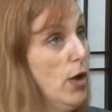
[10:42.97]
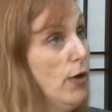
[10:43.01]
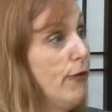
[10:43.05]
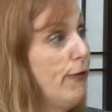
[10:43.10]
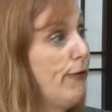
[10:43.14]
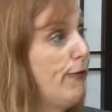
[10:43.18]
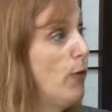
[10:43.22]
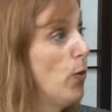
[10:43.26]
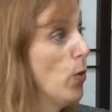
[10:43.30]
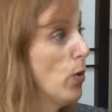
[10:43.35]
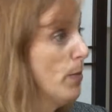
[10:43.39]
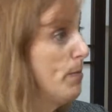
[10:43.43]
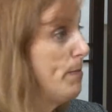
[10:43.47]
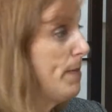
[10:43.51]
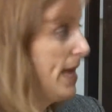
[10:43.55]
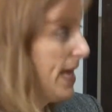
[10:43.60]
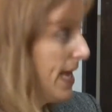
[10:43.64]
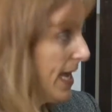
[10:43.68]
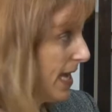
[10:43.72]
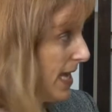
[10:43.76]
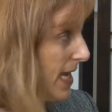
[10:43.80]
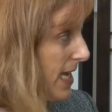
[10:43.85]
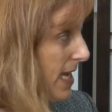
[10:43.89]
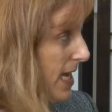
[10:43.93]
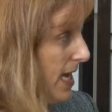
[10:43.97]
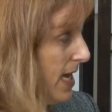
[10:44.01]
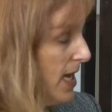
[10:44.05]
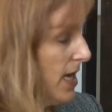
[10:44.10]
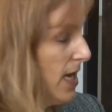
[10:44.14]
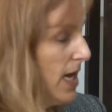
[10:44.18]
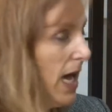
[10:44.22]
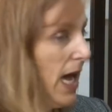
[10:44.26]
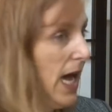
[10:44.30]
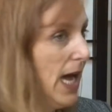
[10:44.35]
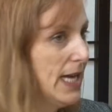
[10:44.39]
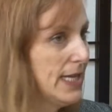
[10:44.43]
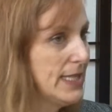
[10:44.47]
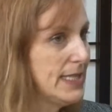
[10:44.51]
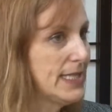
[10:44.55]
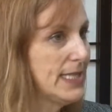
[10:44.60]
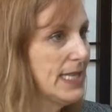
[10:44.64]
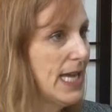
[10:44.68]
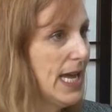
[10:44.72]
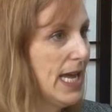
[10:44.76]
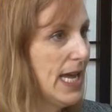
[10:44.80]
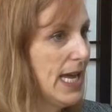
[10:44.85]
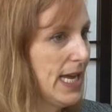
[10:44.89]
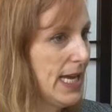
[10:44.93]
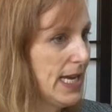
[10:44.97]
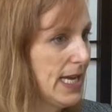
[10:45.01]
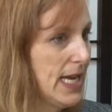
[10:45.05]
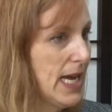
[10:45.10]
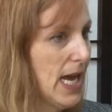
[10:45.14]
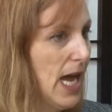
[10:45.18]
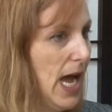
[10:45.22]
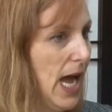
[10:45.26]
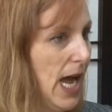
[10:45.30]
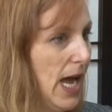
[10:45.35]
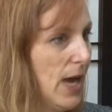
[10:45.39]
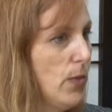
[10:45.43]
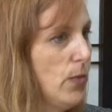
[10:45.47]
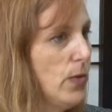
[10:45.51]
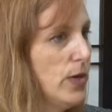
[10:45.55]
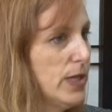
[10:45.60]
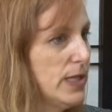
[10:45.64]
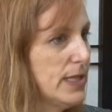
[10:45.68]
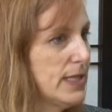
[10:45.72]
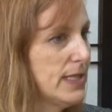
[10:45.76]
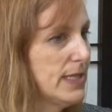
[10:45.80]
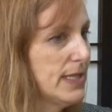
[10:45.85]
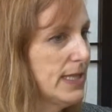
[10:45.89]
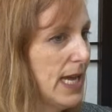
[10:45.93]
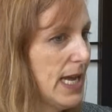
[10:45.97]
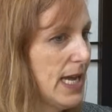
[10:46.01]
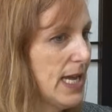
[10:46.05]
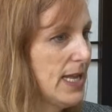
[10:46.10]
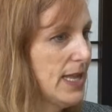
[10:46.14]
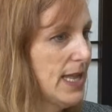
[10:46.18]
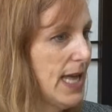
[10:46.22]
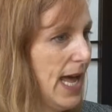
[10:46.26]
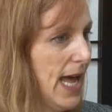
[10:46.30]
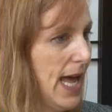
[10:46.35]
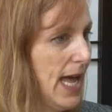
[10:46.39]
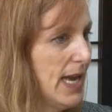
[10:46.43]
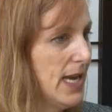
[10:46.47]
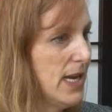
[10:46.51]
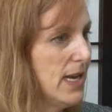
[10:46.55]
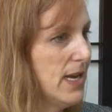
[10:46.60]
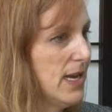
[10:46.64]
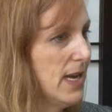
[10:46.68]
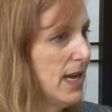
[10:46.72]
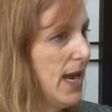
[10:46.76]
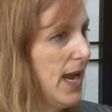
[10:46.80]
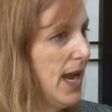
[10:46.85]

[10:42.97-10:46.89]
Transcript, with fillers: For me, I say I would say that